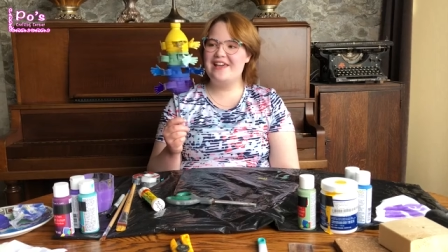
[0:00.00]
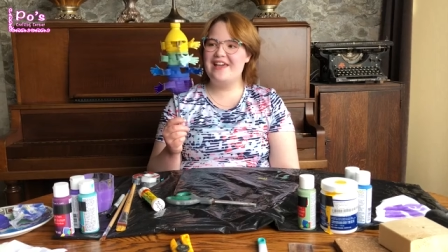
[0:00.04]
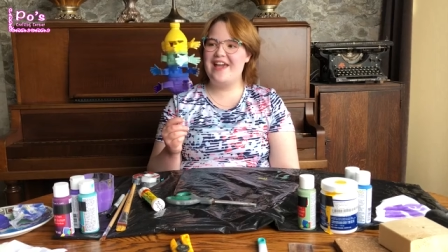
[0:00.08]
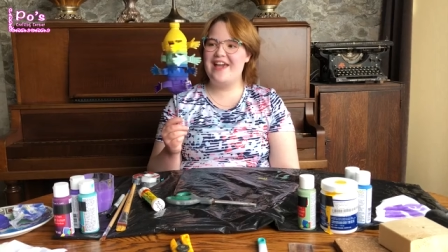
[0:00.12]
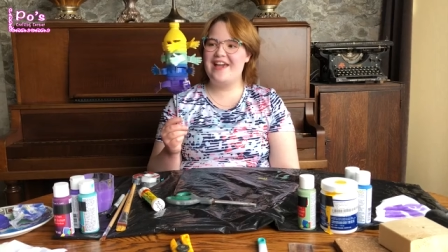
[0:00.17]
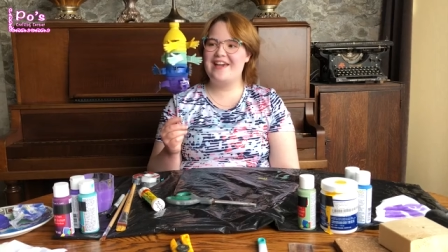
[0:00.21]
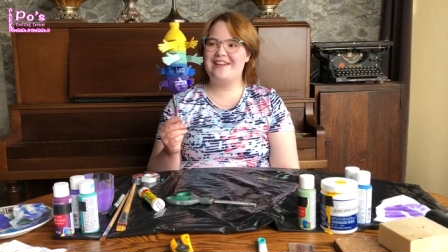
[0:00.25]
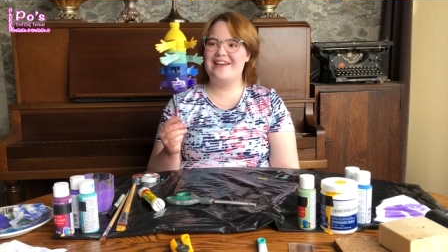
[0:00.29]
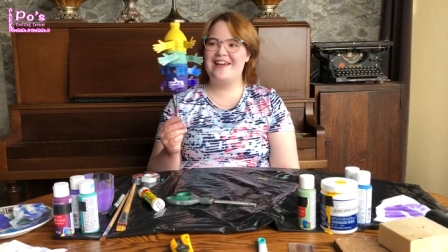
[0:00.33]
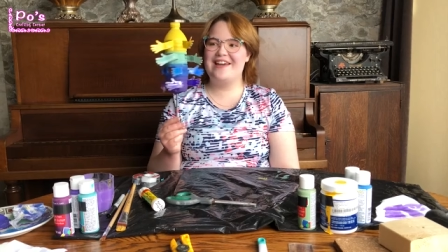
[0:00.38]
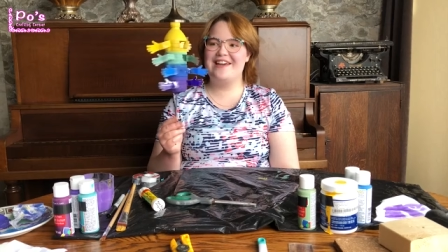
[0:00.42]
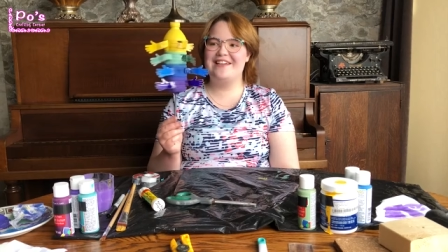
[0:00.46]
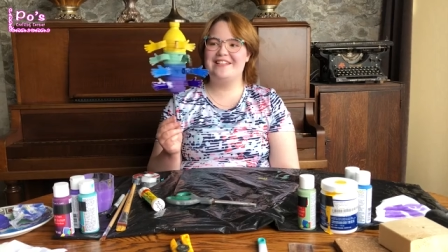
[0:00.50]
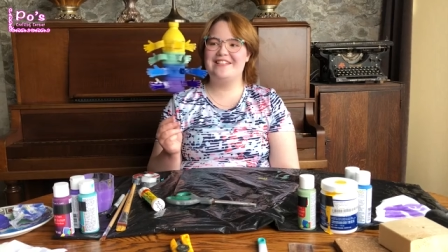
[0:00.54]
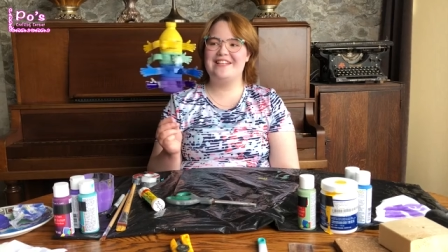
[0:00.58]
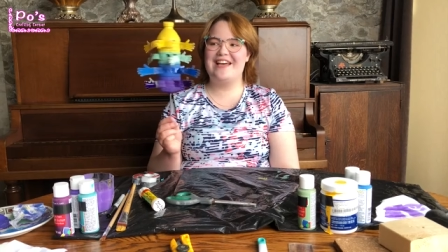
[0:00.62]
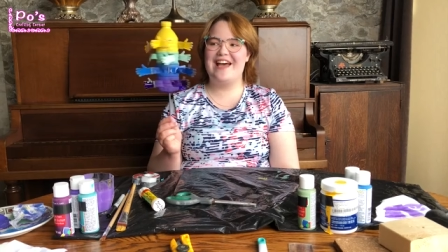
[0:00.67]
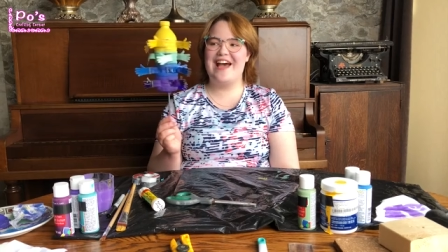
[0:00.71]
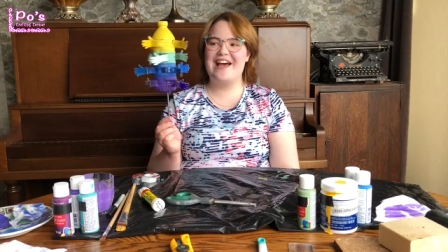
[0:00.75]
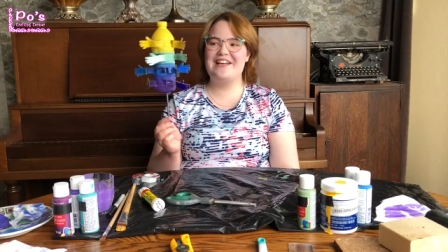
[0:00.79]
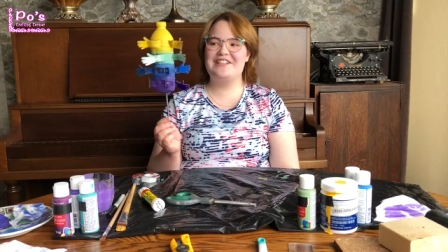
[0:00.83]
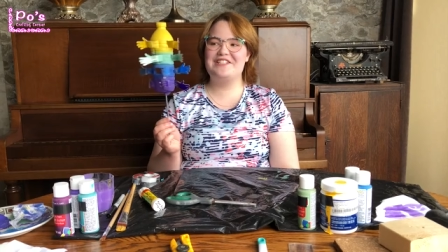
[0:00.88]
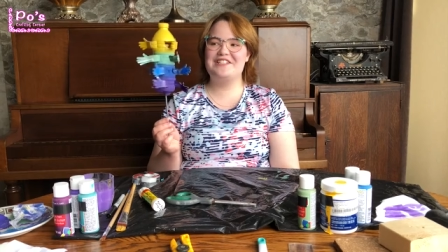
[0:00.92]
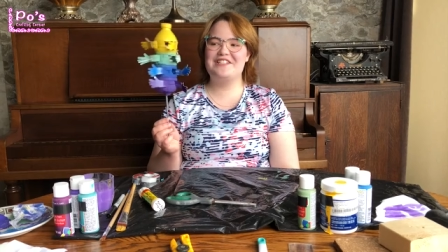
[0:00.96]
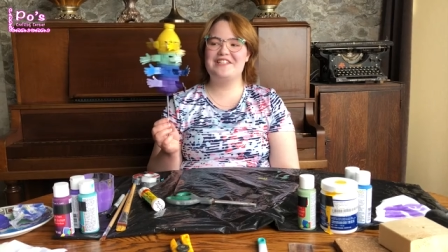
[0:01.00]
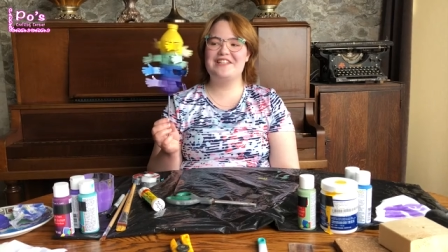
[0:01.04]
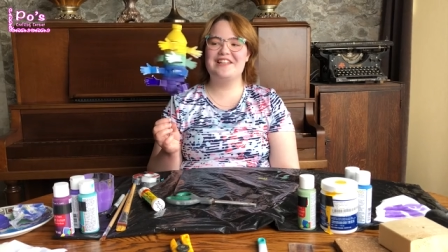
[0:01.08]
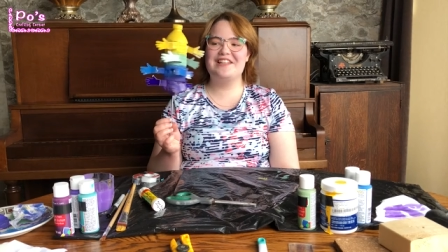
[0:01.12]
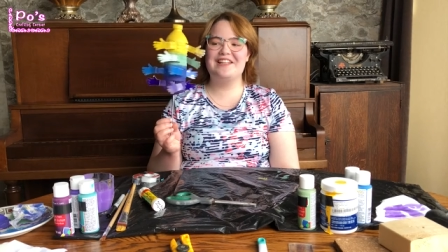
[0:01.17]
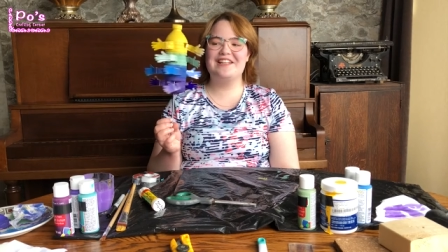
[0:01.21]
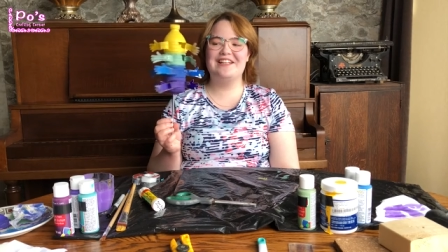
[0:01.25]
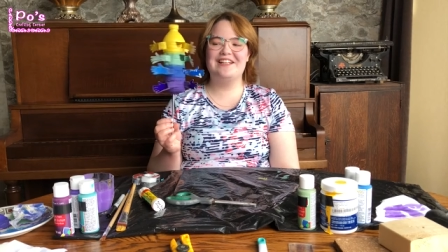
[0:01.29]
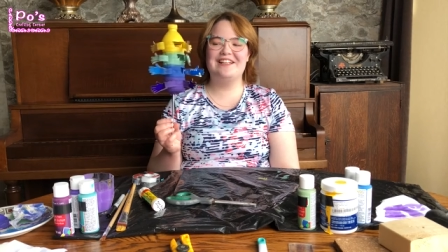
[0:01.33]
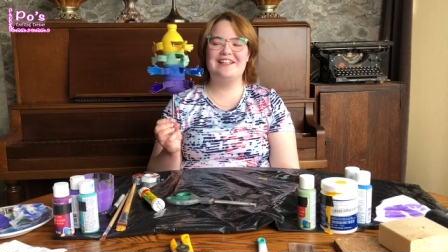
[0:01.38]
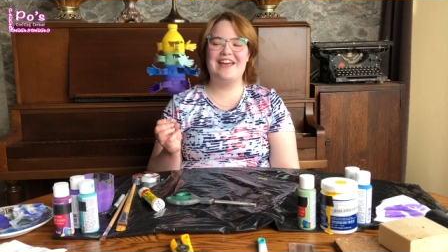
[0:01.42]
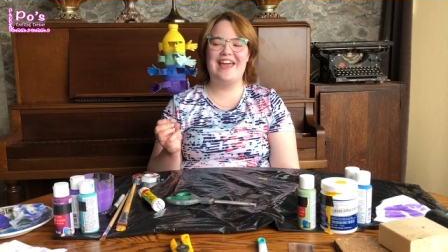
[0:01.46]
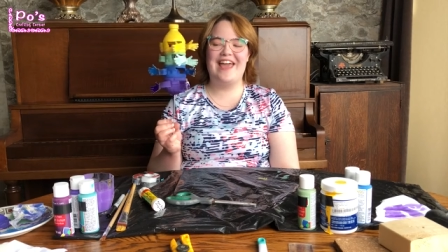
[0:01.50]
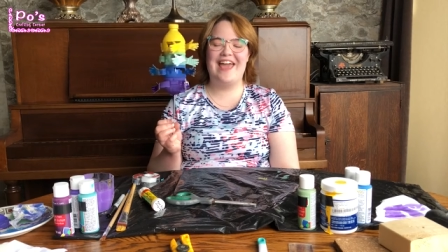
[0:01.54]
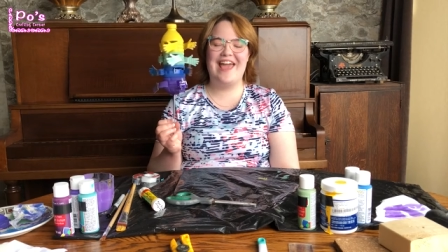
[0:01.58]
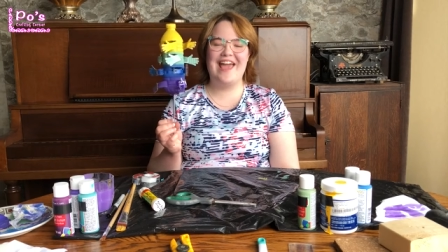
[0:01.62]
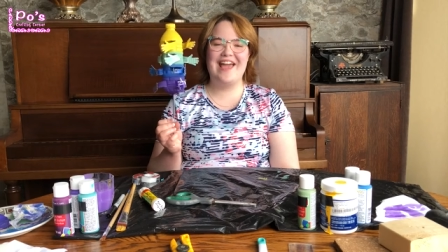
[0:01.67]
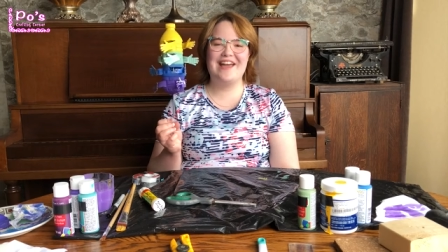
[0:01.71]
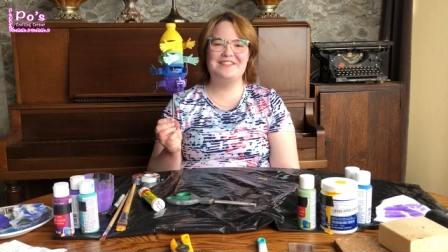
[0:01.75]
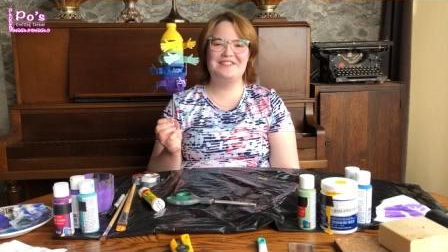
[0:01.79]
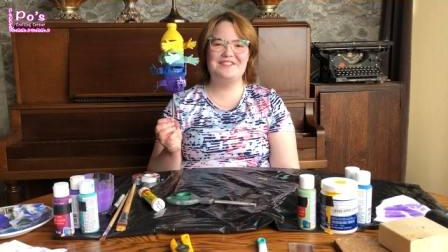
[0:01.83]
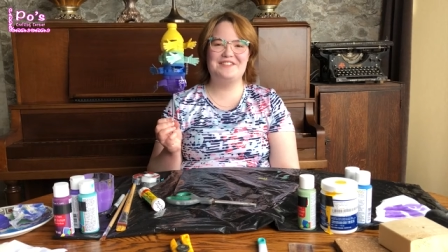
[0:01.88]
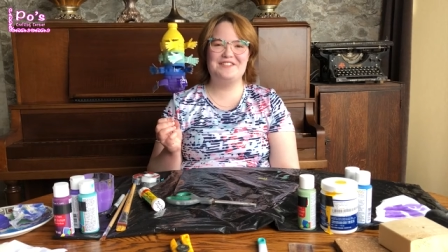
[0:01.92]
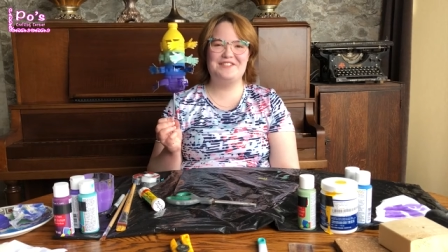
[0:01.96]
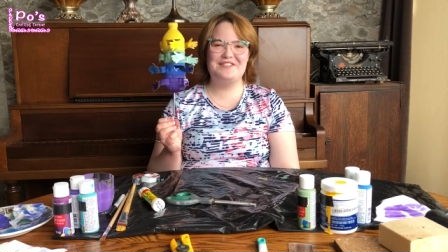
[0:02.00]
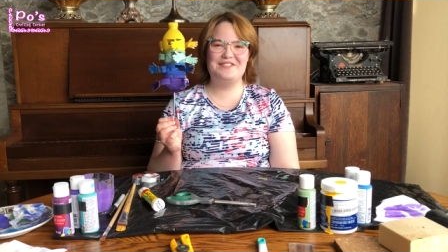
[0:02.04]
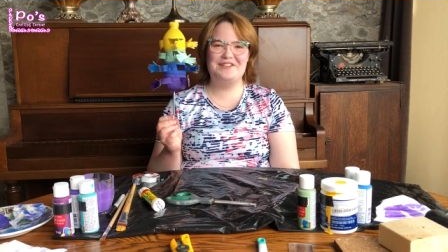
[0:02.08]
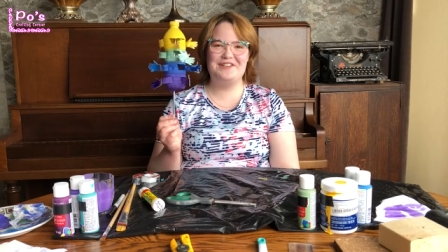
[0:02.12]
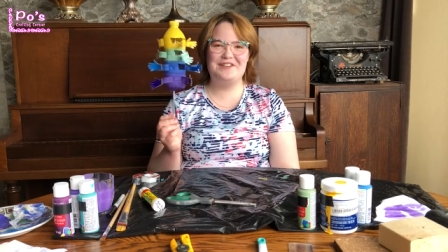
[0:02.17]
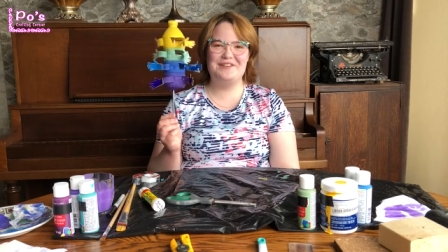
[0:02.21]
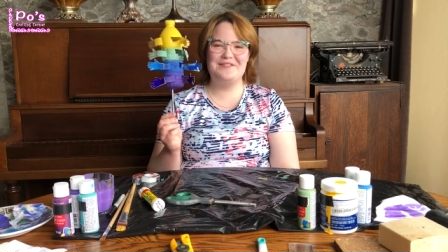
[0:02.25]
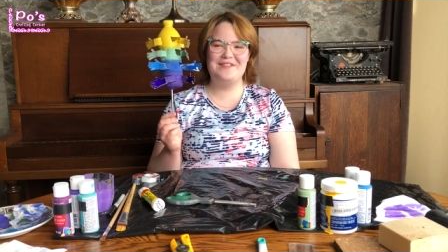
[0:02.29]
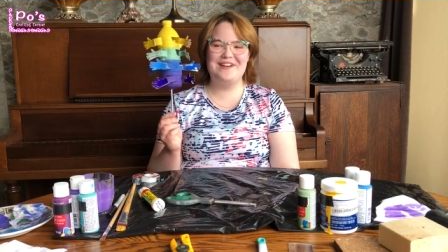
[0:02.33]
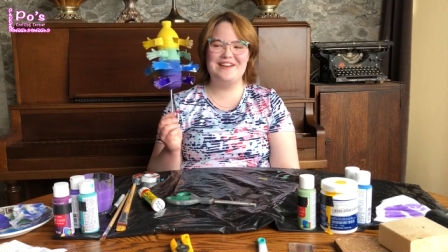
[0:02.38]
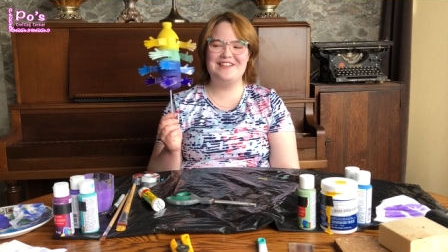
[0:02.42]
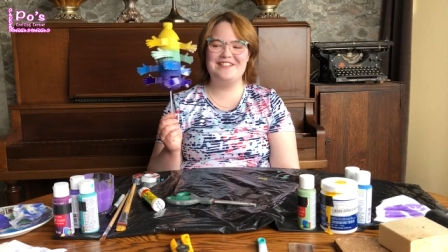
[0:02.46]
and I attached the little hands to it.